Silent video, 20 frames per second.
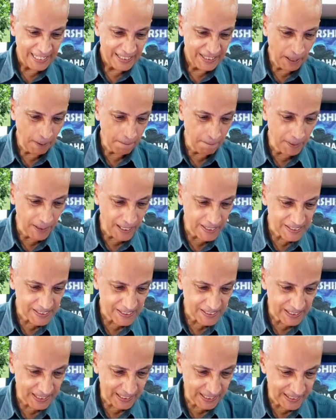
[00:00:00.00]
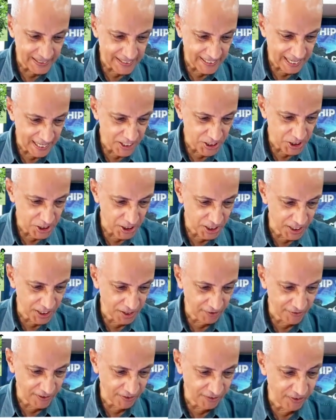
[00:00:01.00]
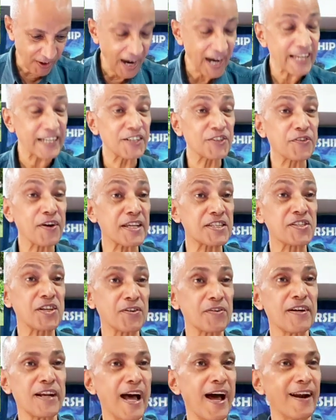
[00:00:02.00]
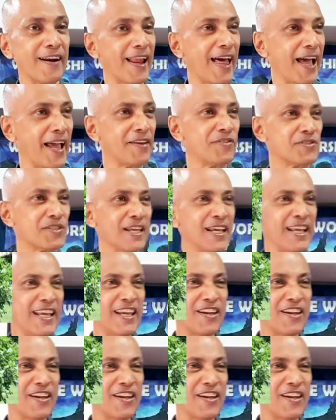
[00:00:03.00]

the personal attention of the vine dresser in our lives.